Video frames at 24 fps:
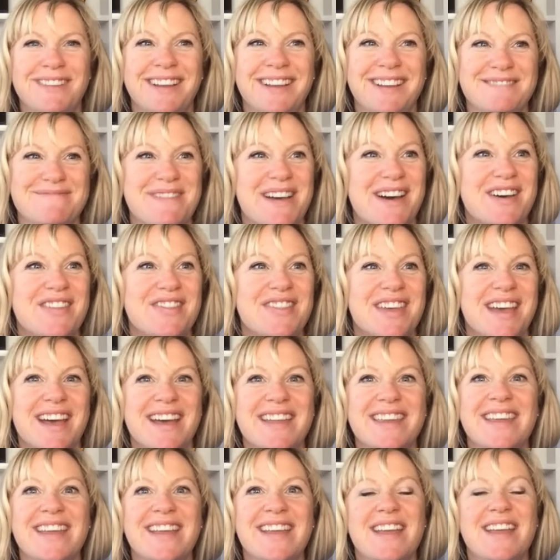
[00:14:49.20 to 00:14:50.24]
about
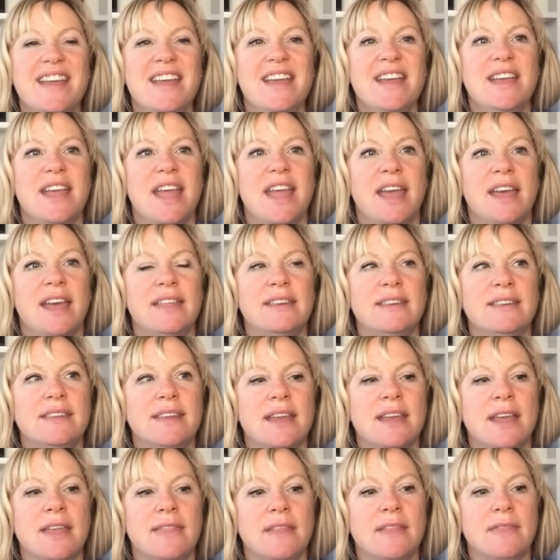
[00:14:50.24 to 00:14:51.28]
that and
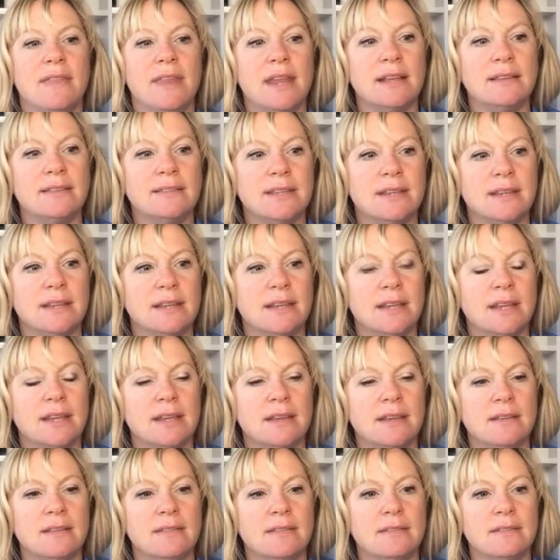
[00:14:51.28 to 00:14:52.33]
and then the next thing
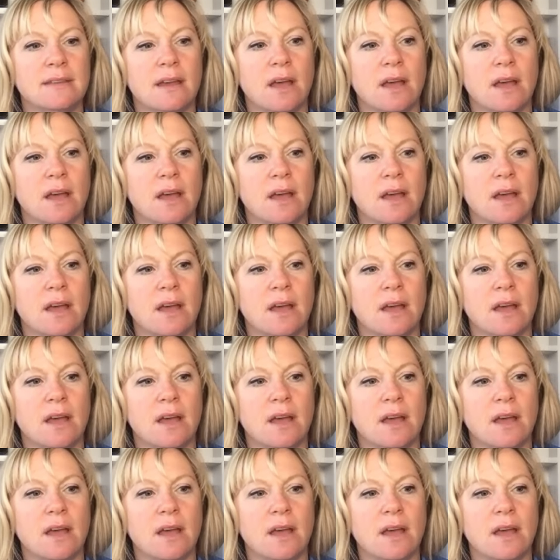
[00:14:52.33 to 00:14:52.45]
is